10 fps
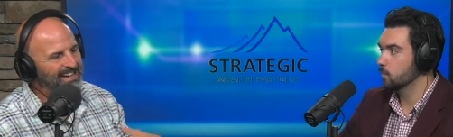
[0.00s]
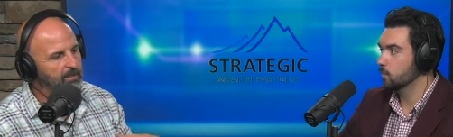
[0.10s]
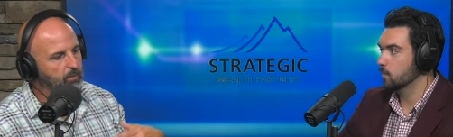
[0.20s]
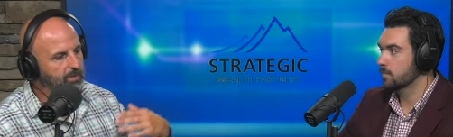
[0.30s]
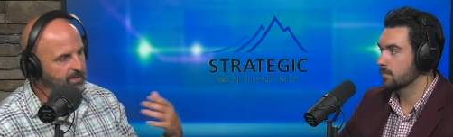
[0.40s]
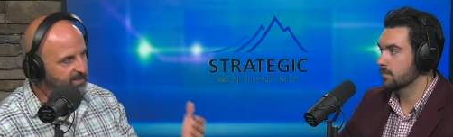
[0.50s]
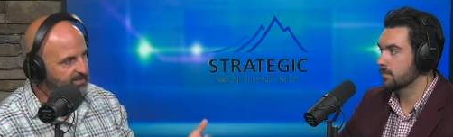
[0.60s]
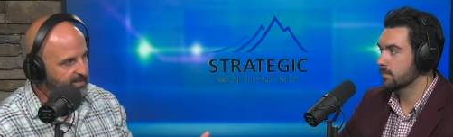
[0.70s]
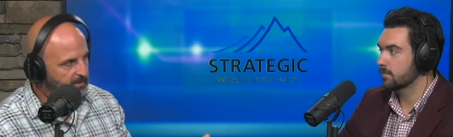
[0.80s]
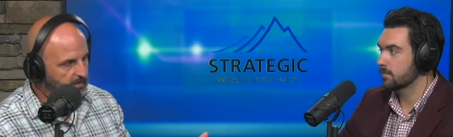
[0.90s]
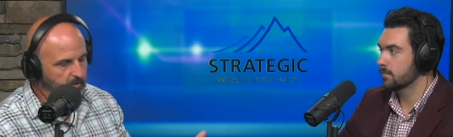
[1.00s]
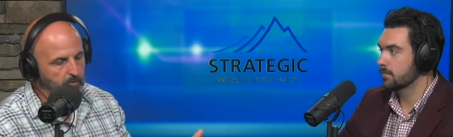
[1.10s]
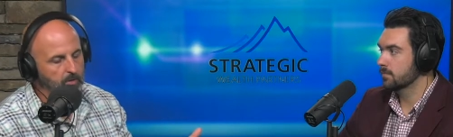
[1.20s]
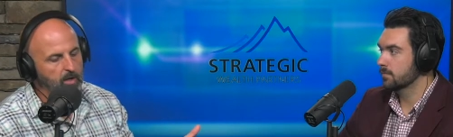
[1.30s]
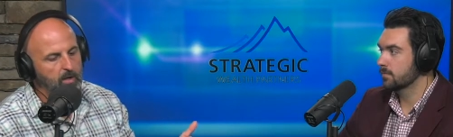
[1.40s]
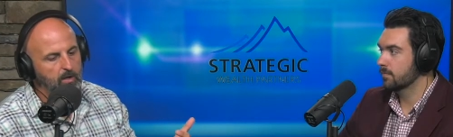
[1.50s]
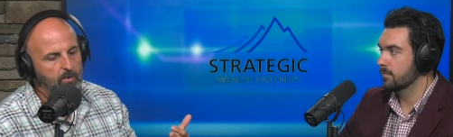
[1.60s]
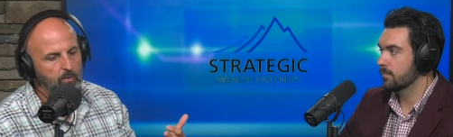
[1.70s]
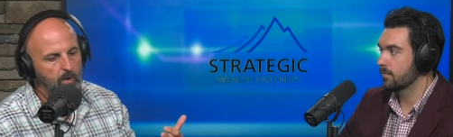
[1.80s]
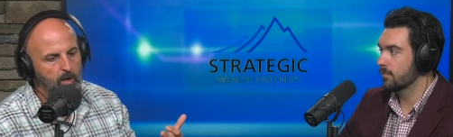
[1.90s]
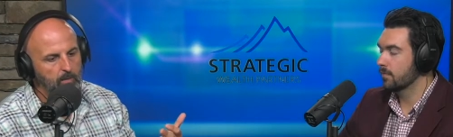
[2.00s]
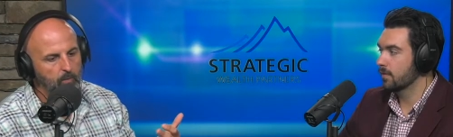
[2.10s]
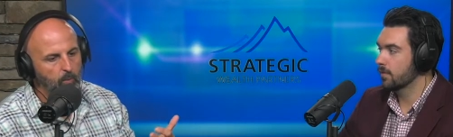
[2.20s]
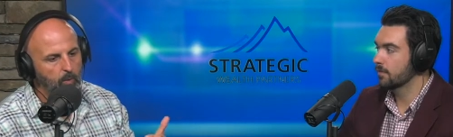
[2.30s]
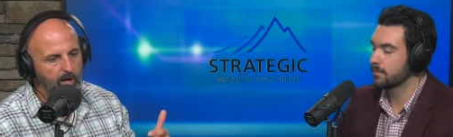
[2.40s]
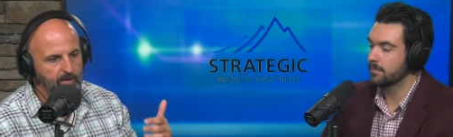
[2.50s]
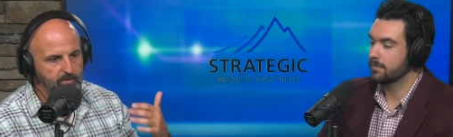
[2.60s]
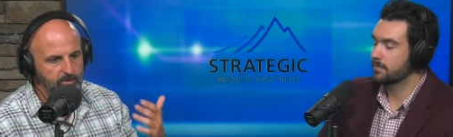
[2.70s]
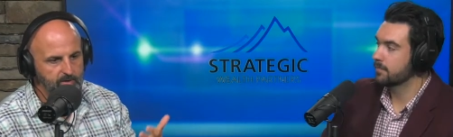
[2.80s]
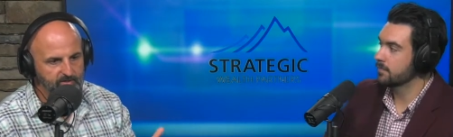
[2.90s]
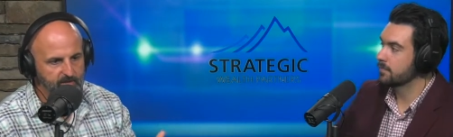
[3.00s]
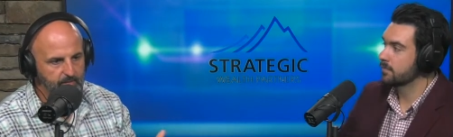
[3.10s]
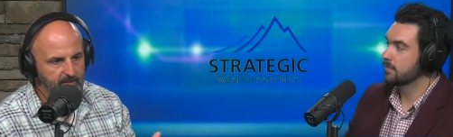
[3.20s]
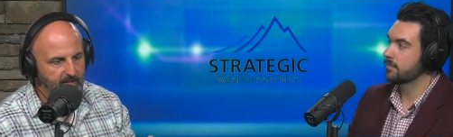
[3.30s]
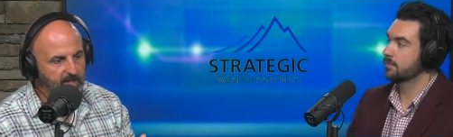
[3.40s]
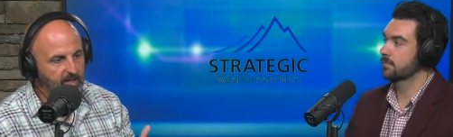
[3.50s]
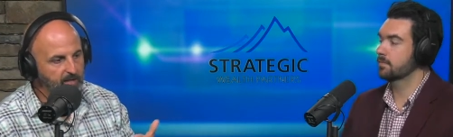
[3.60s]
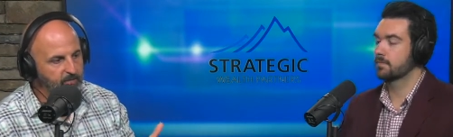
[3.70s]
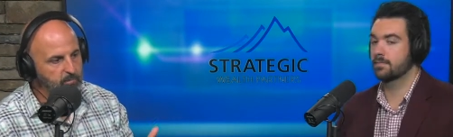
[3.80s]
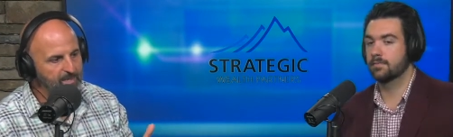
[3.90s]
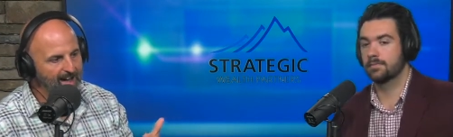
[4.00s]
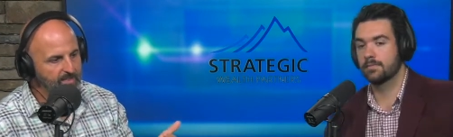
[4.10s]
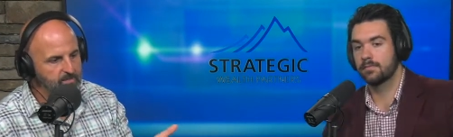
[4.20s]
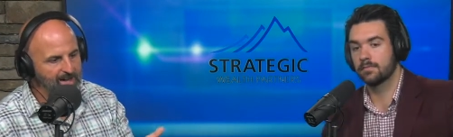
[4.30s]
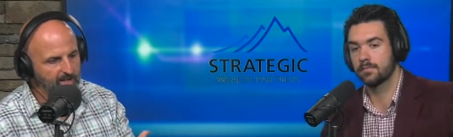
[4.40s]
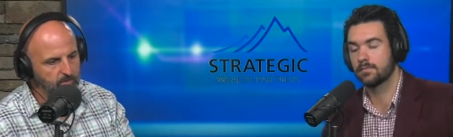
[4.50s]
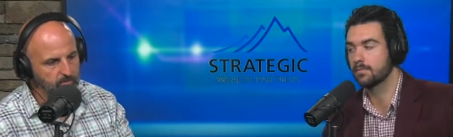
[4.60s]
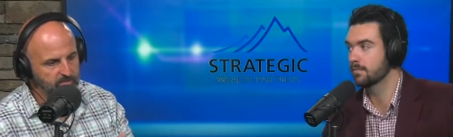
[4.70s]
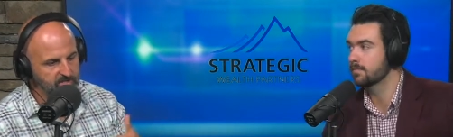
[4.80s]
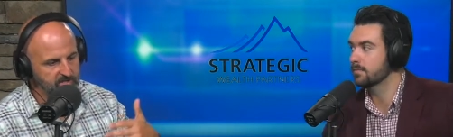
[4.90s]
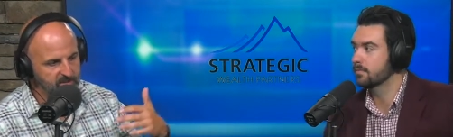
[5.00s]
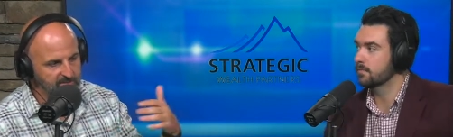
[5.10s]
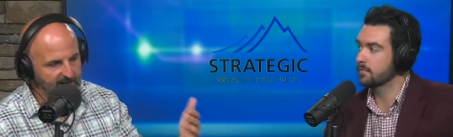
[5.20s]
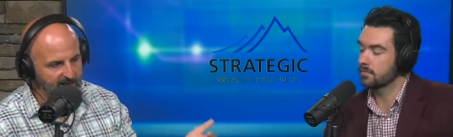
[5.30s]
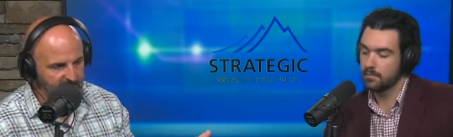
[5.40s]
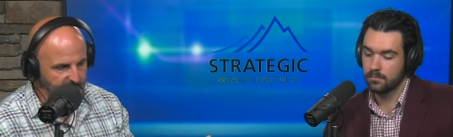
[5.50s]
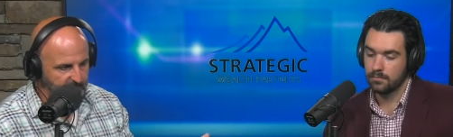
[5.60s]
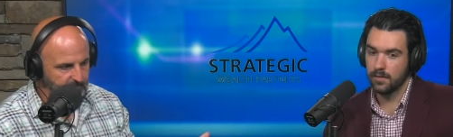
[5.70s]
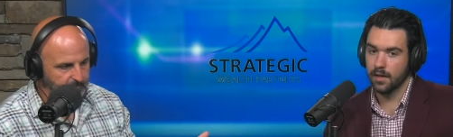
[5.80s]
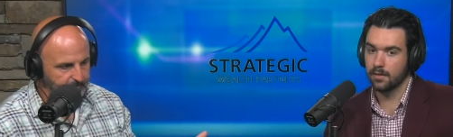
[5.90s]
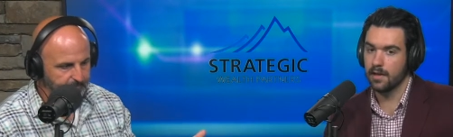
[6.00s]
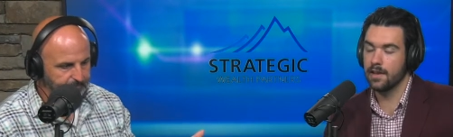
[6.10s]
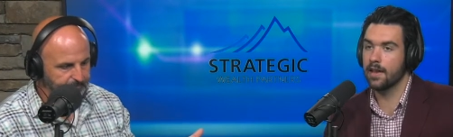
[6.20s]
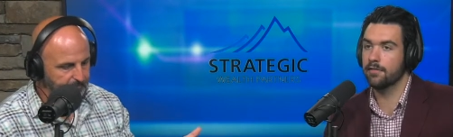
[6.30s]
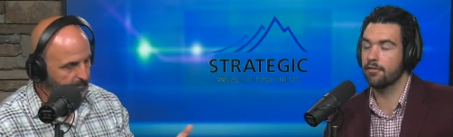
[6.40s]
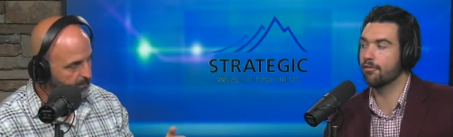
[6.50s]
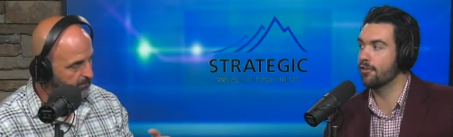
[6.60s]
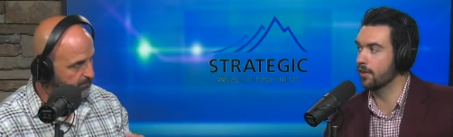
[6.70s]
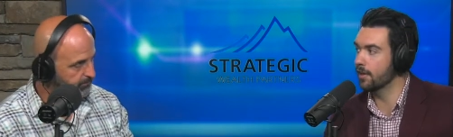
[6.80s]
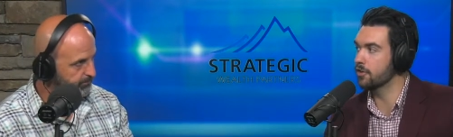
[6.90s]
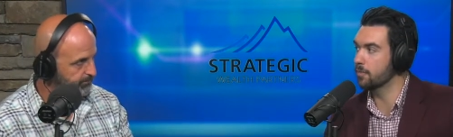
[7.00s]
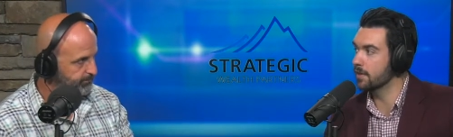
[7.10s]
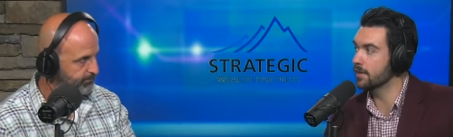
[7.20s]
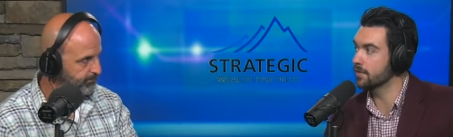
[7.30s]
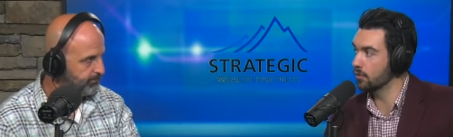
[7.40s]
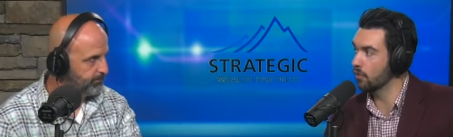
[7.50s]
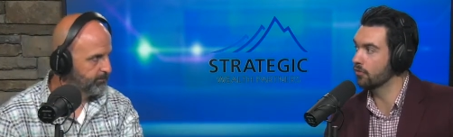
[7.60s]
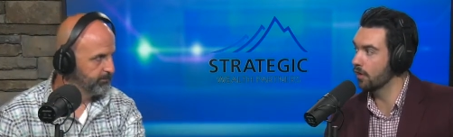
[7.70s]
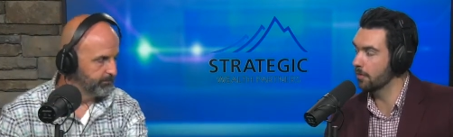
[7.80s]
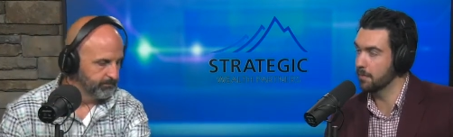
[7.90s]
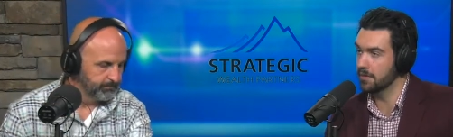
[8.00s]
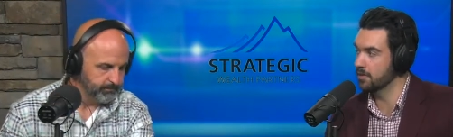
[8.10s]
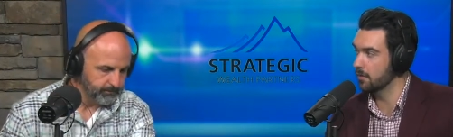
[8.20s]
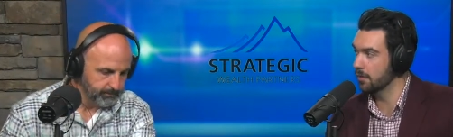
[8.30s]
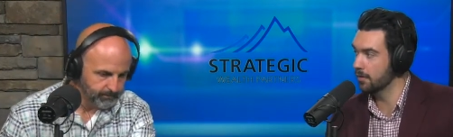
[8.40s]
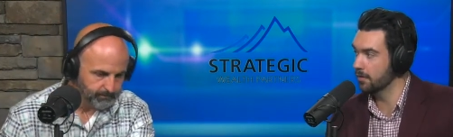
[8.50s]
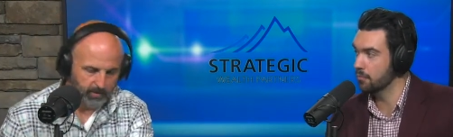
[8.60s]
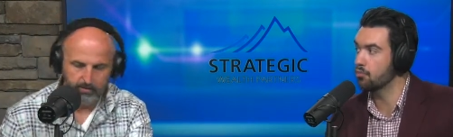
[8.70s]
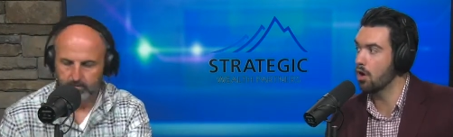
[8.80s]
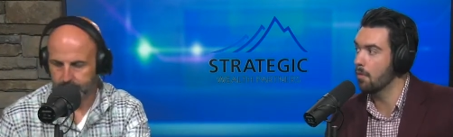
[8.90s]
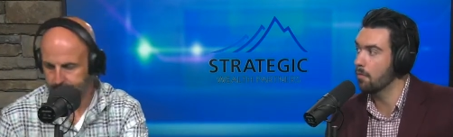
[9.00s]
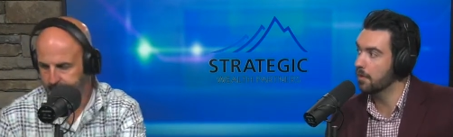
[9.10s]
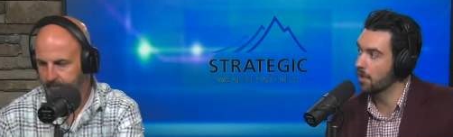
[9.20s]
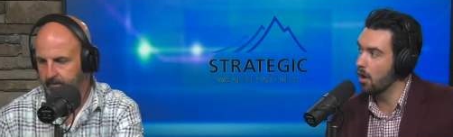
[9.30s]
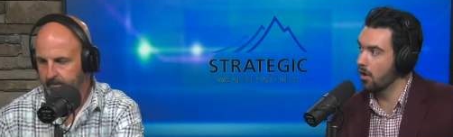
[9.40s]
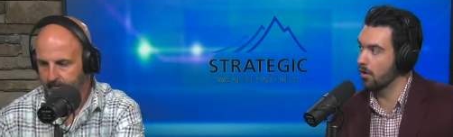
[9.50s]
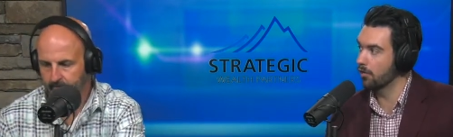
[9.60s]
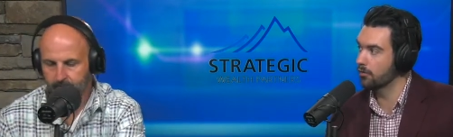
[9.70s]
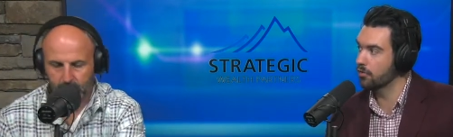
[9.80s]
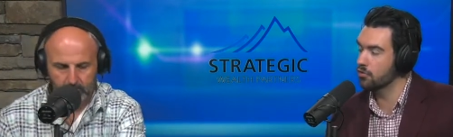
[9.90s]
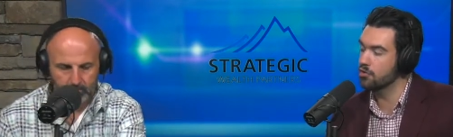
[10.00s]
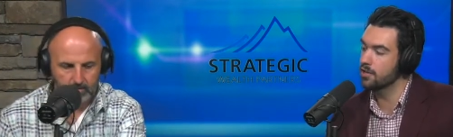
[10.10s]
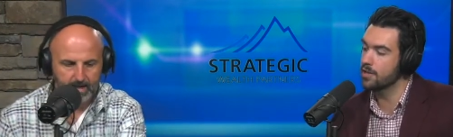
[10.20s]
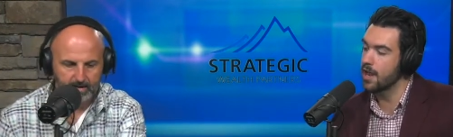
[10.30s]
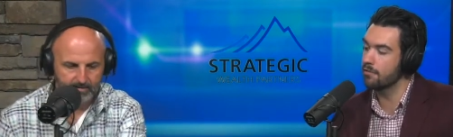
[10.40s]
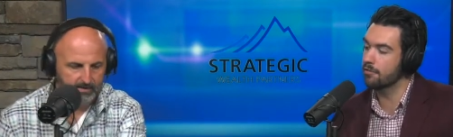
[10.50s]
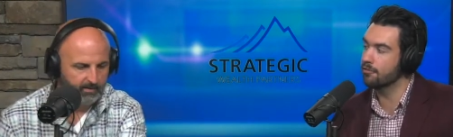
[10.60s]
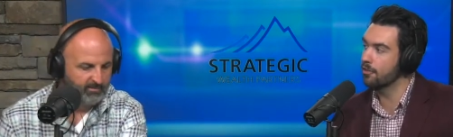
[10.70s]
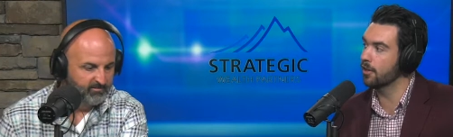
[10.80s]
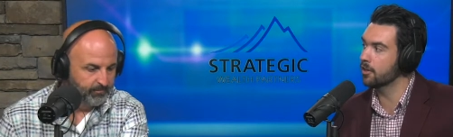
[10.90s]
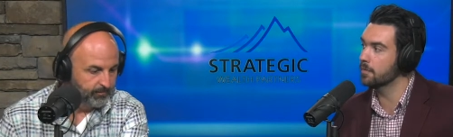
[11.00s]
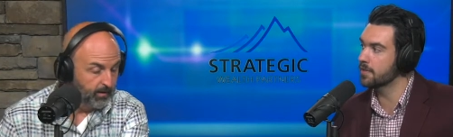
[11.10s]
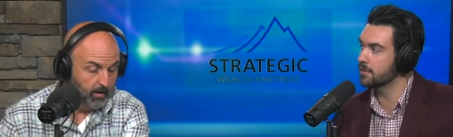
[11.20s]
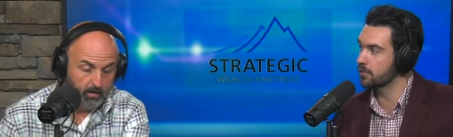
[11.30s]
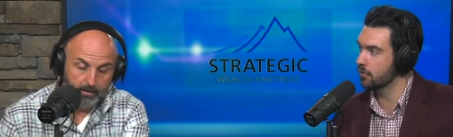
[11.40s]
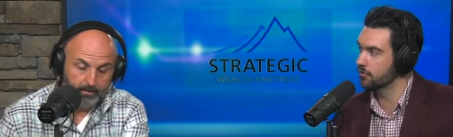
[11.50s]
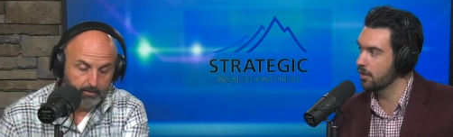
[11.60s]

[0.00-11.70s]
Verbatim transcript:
Speaker 1: eloquently tell you um, why you're doing something and give you mathematical reasoning behind it.
Speaker 2: Yeah. And, and if you feel like you're being sold something by somebody, you probably are. So Correct. you should never feel like you're being sold